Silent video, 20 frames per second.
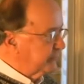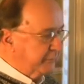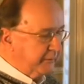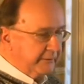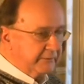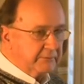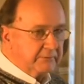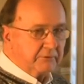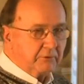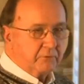
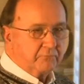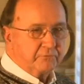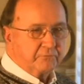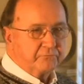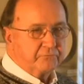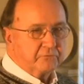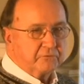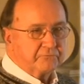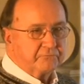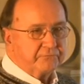barely over
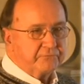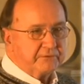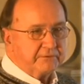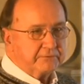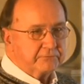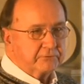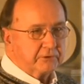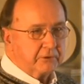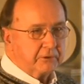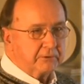four
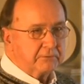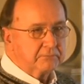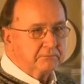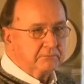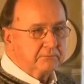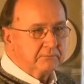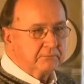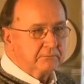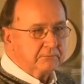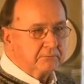feet tall,
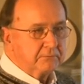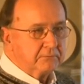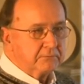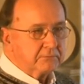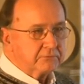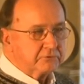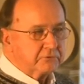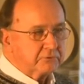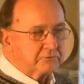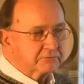
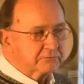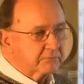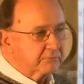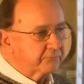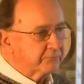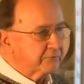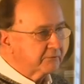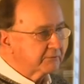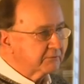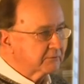
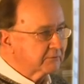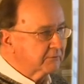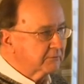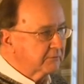Joseph was.